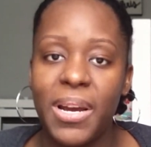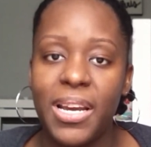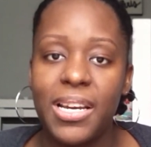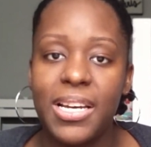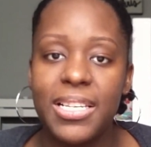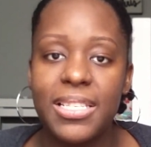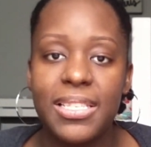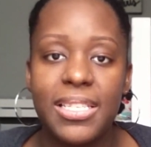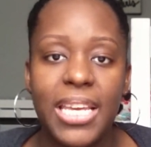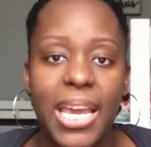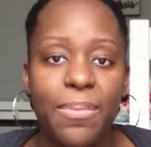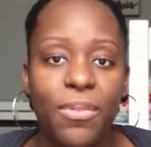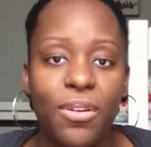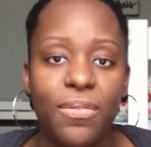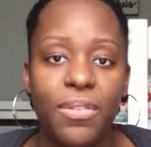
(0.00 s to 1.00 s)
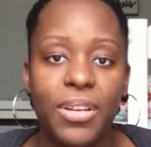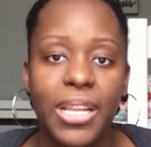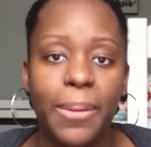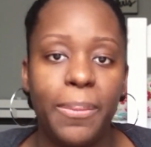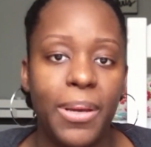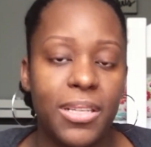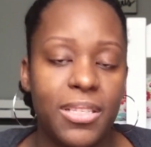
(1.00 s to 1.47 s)
my cousins came over and
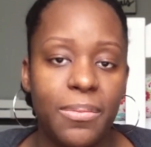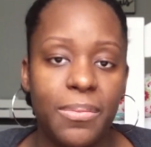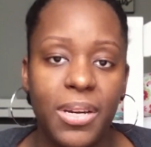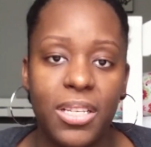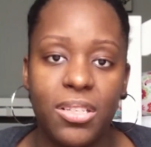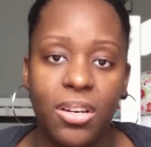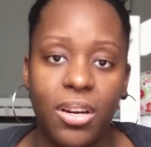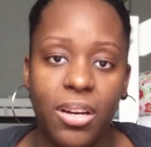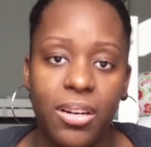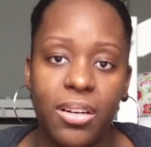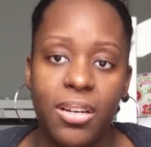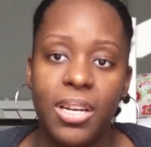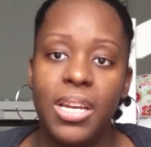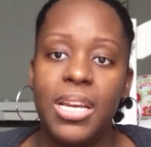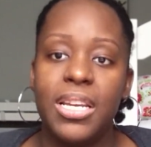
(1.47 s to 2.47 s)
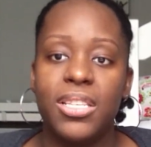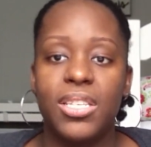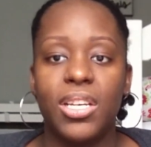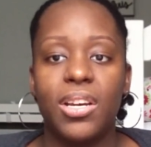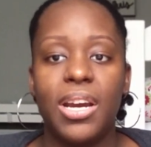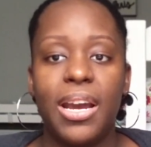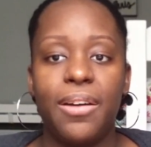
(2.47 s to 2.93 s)
they picked up my daughter,
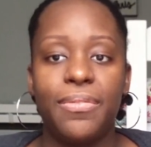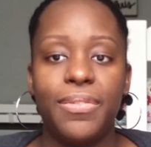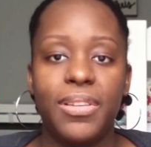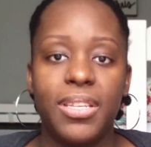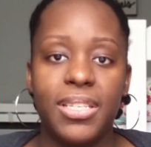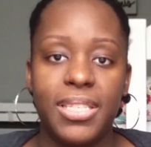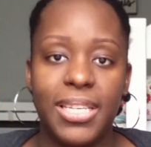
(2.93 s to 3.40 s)
took her out for the